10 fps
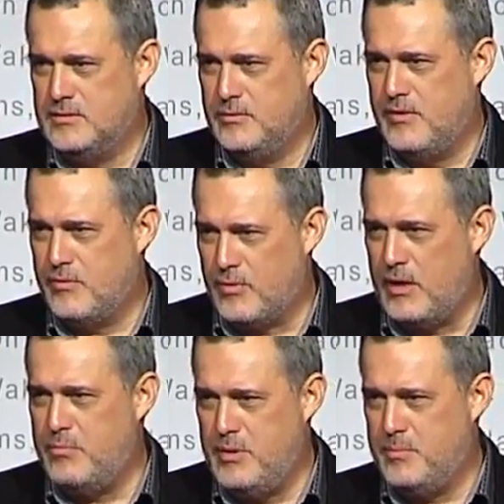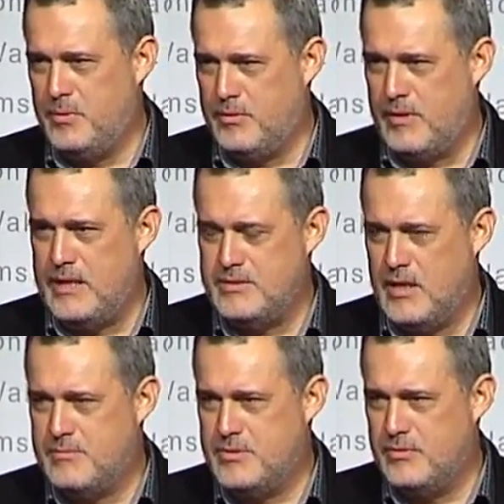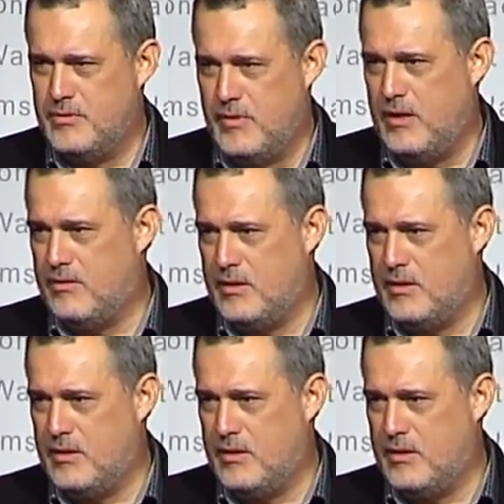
Do we have the right people in the right jobs doing the right